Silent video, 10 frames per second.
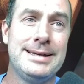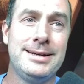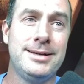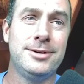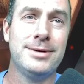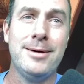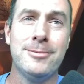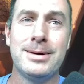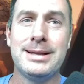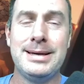you're
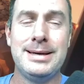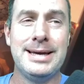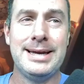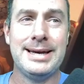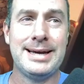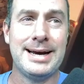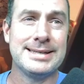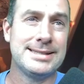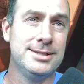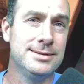not really getting any kind
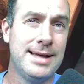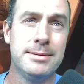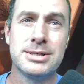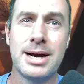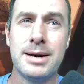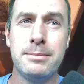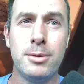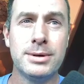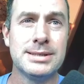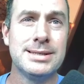of skill damage kind of
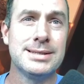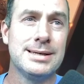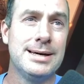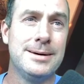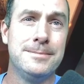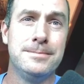bonuses.